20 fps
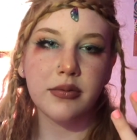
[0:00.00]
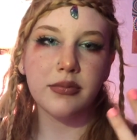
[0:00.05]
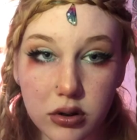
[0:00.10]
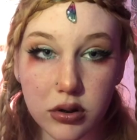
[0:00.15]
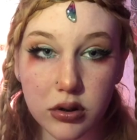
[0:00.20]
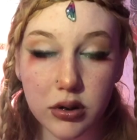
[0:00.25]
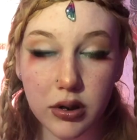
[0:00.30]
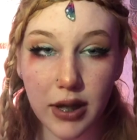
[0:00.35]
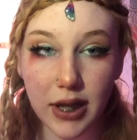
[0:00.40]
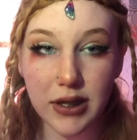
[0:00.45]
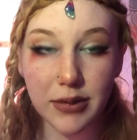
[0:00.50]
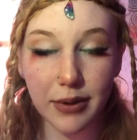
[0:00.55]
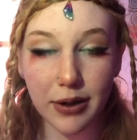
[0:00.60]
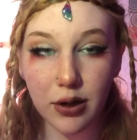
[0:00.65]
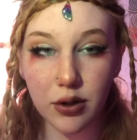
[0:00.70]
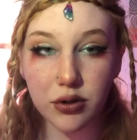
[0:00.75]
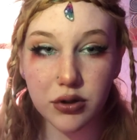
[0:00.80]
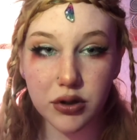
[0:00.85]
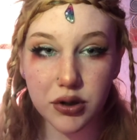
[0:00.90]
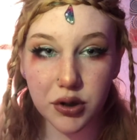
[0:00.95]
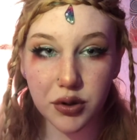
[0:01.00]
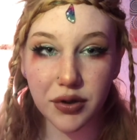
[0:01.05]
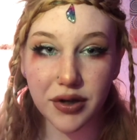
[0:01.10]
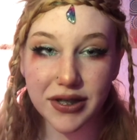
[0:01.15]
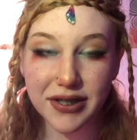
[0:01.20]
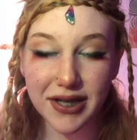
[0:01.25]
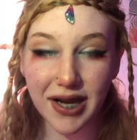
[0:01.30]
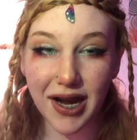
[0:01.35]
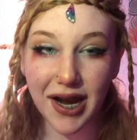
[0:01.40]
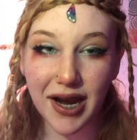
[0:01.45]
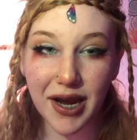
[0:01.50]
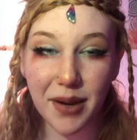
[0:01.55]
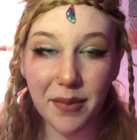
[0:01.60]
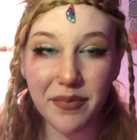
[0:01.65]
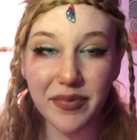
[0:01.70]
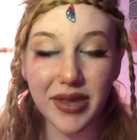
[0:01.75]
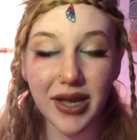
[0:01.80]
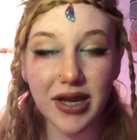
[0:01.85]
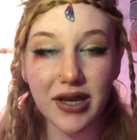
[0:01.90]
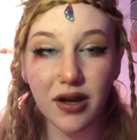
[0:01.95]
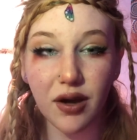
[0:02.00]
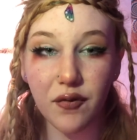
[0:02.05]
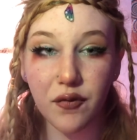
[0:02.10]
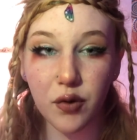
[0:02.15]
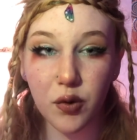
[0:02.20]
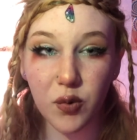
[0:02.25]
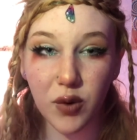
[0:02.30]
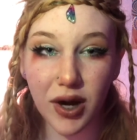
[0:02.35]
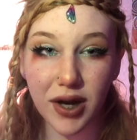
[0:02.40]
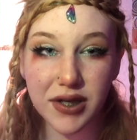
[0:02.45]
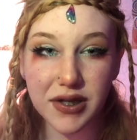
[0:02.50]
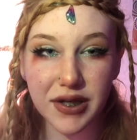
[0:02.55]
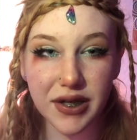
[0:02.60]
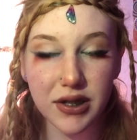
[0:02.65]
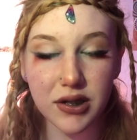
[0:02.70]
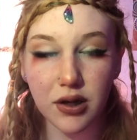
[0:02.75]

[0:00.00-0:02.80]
So that's my whole story time. Thank y'all for watching.